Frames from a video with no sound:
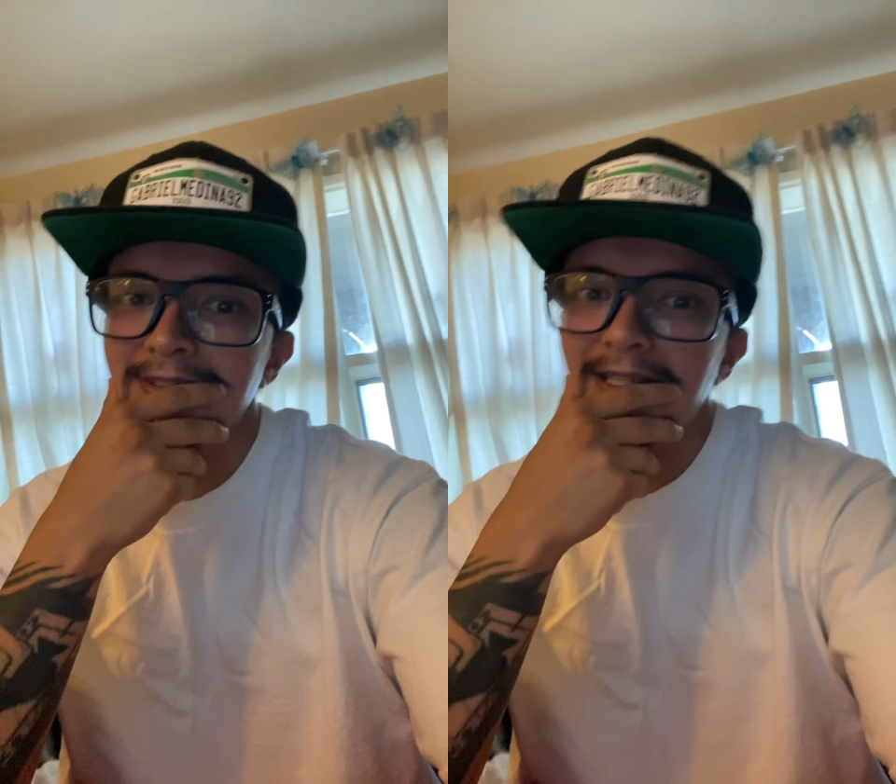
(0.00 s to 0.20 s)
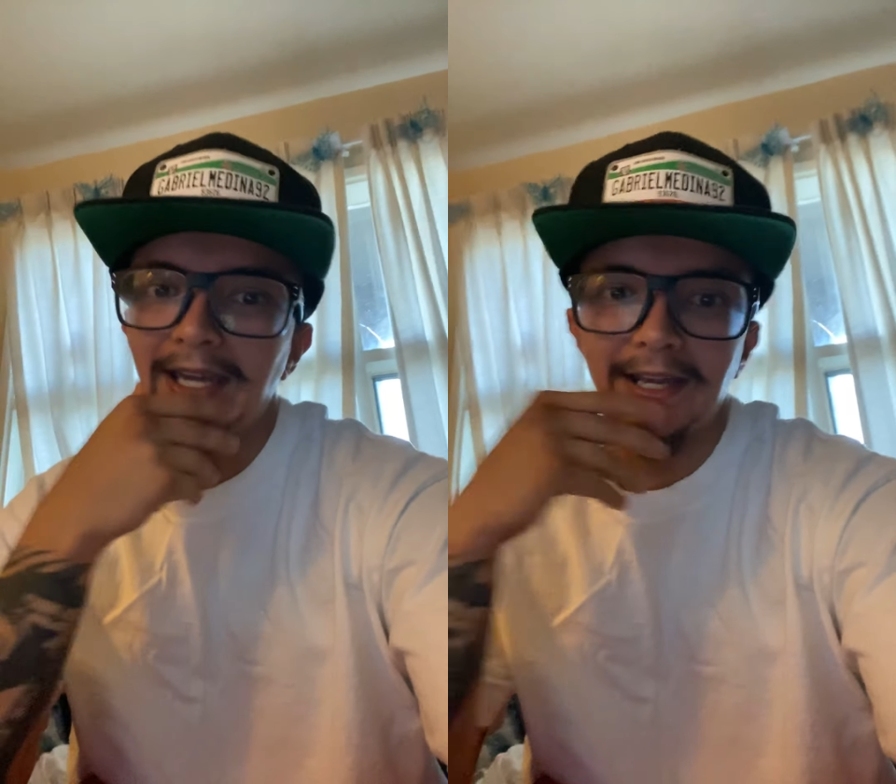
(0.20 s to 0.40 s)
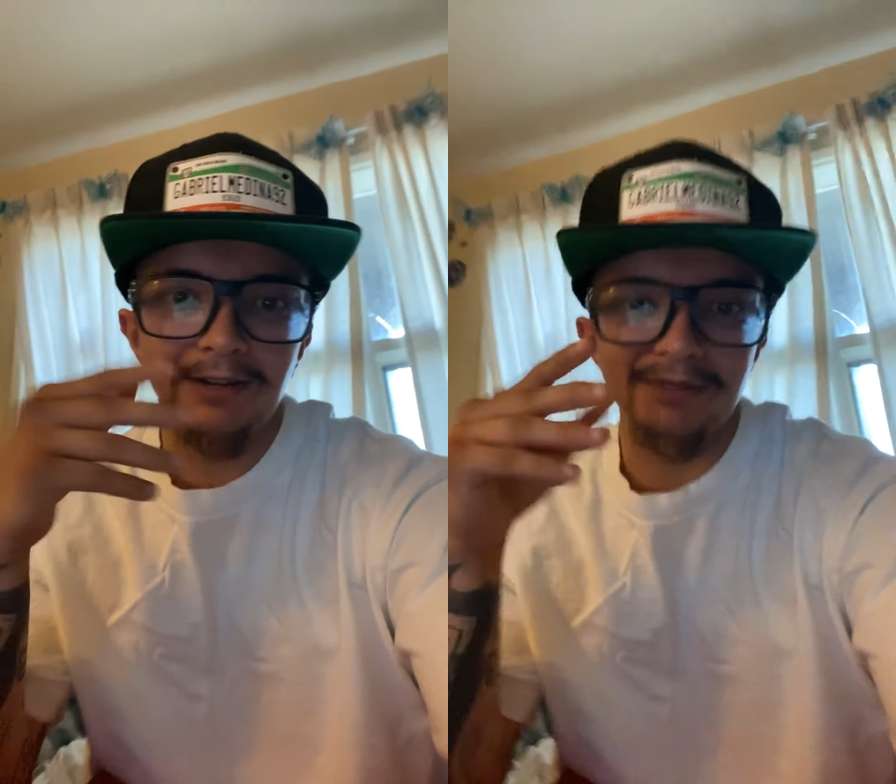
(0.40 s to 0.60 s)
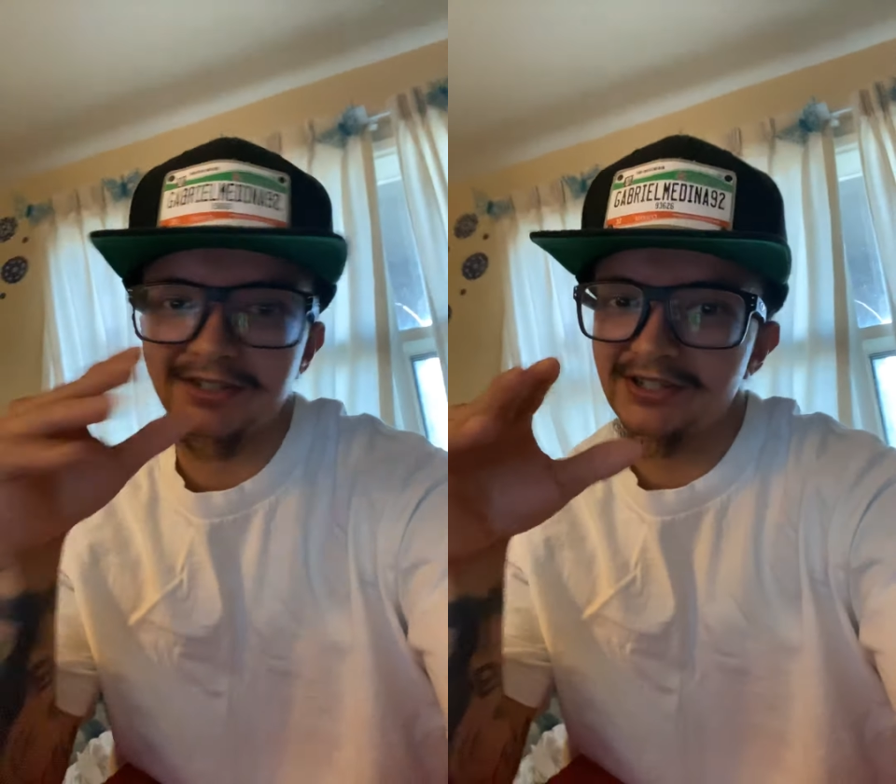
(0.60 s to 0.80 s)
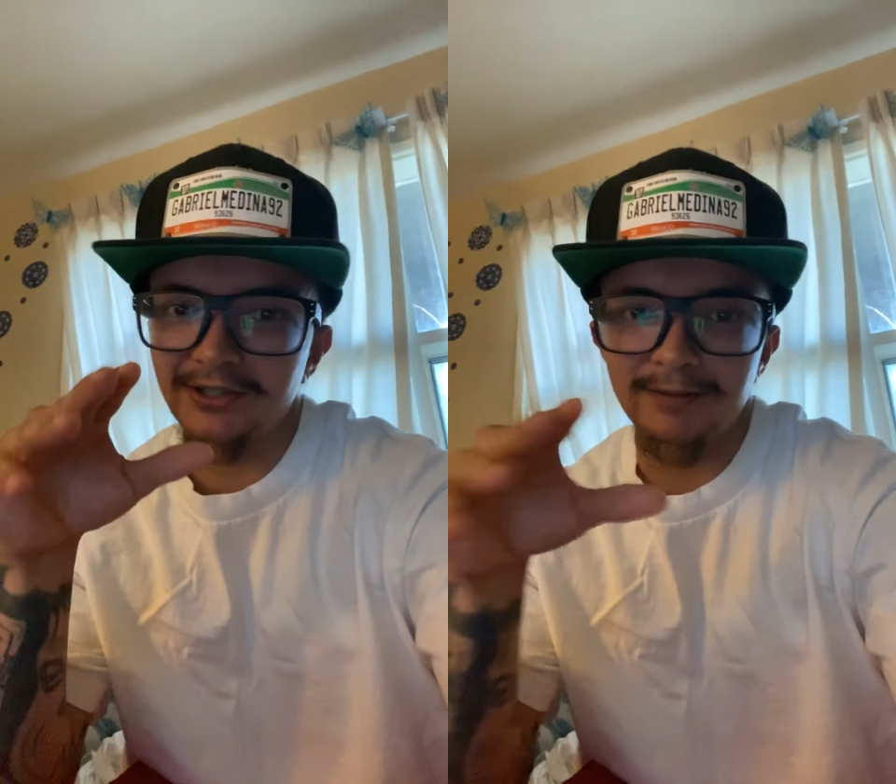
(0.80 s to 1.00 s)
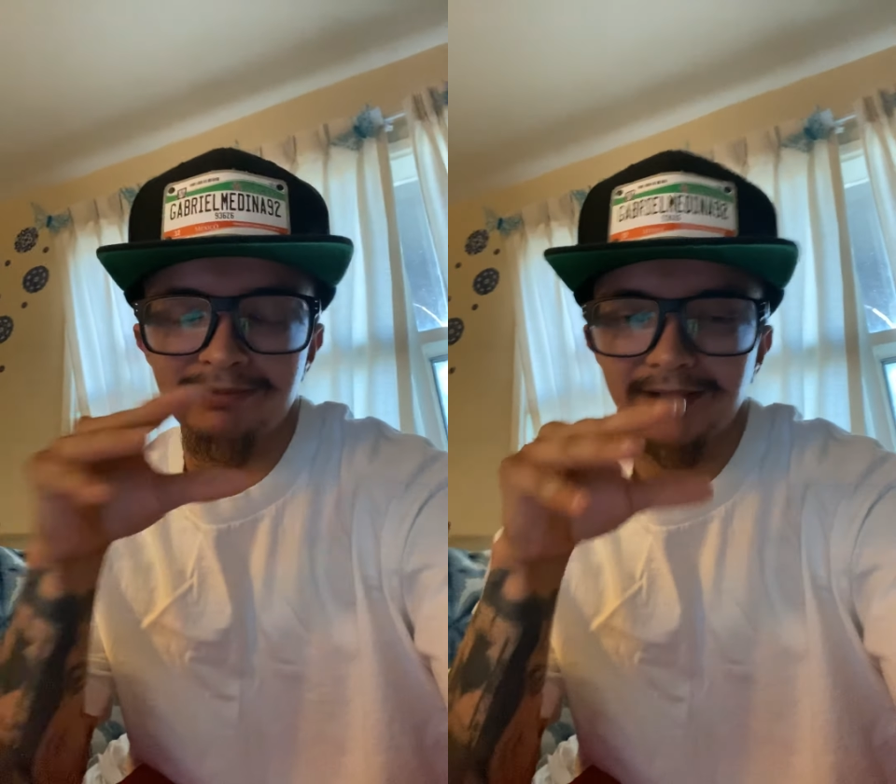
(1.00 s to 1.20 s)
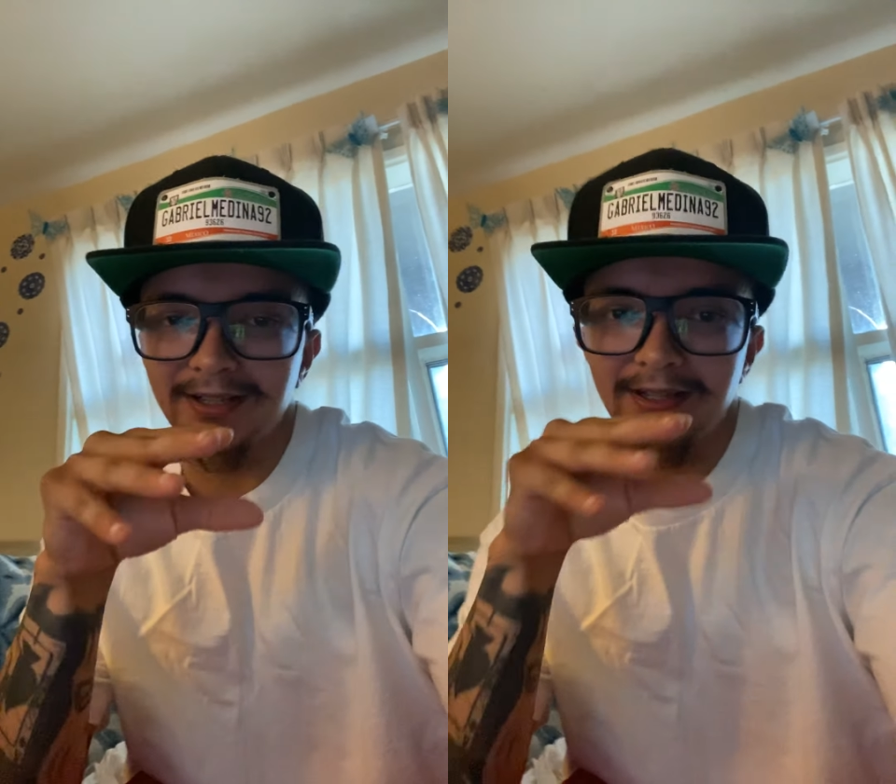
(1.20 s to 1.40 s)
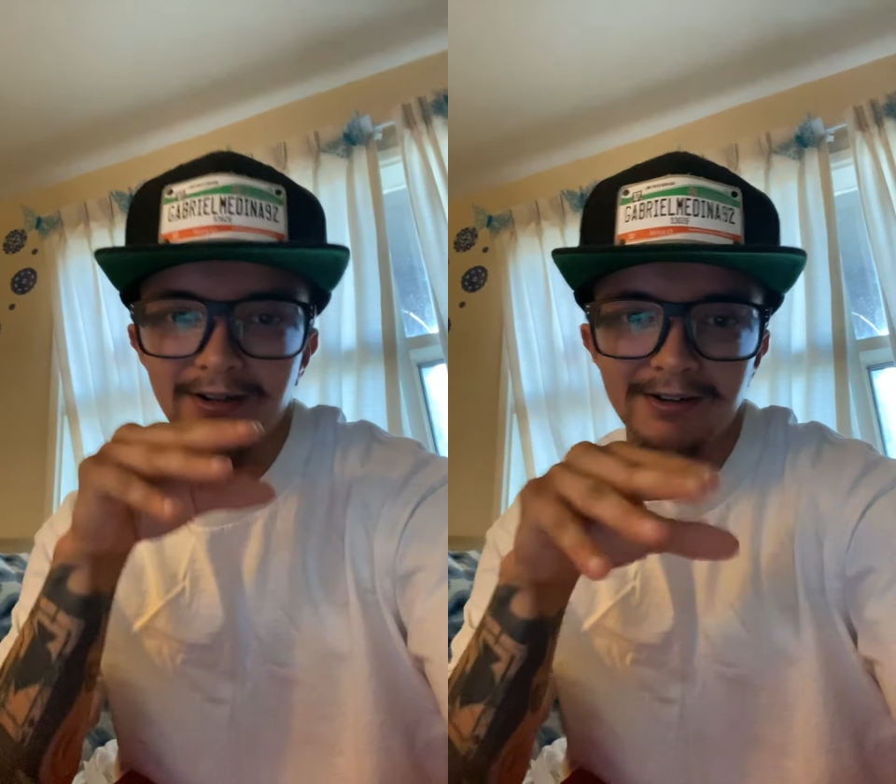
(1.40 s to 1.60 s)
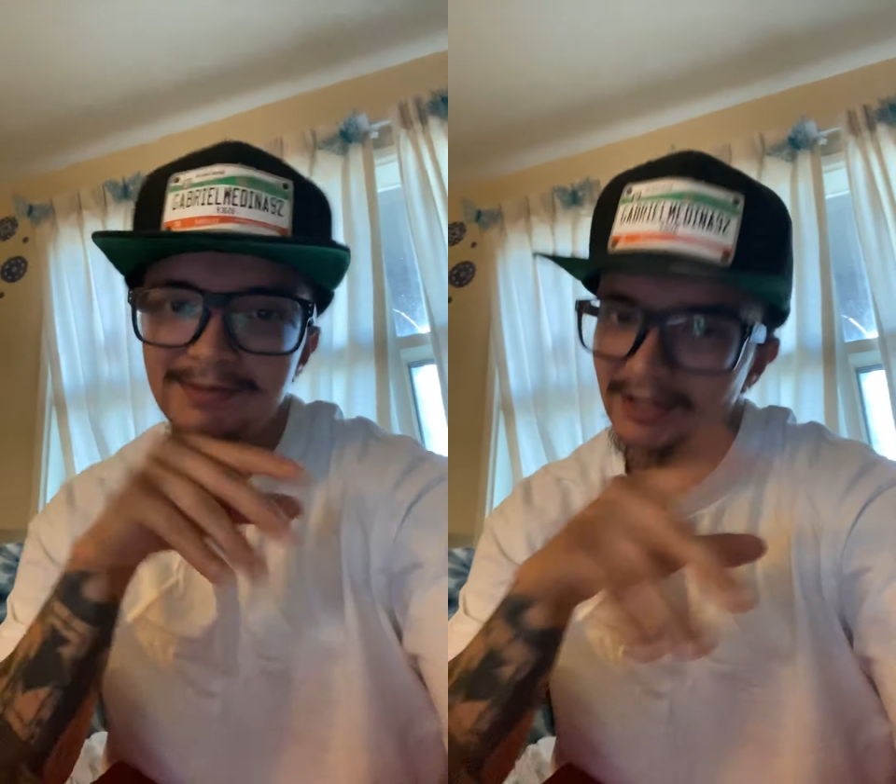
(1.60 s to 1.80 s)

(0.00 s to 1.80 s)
and if there's a certain play that hurts me,